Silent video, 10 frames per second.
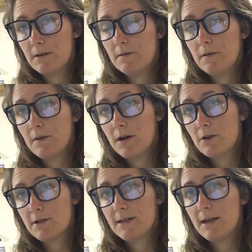of
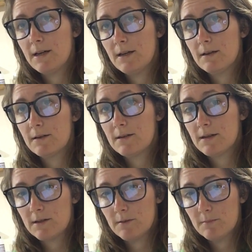understanding
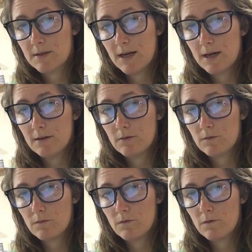systems and
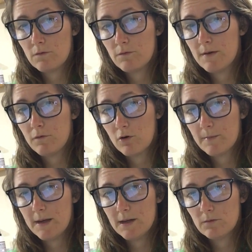
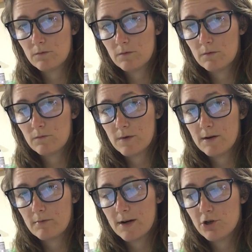reforming and
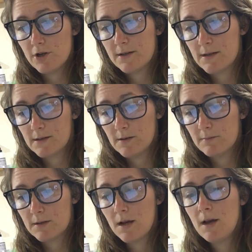rearranging
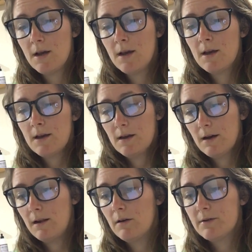systems.
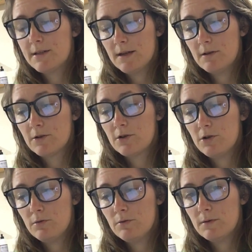I'll always say there's
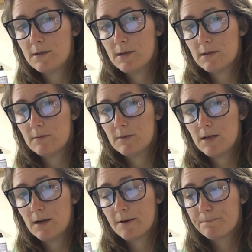two systems
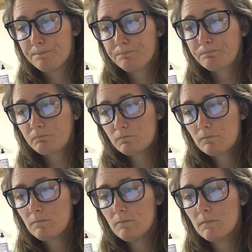here
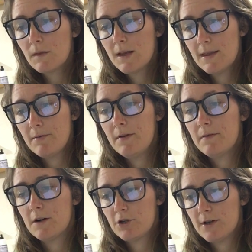that we
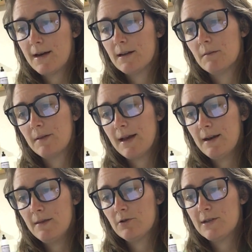function on the planet.
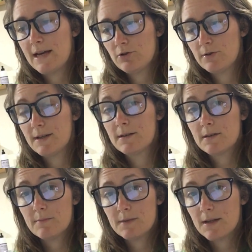There's natural
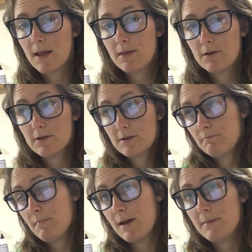systems, and then there's
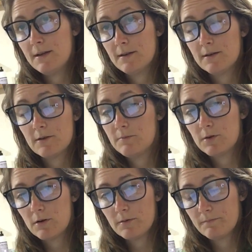man-made systems,
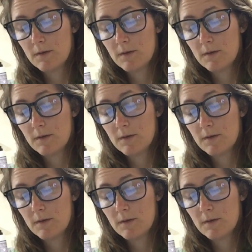or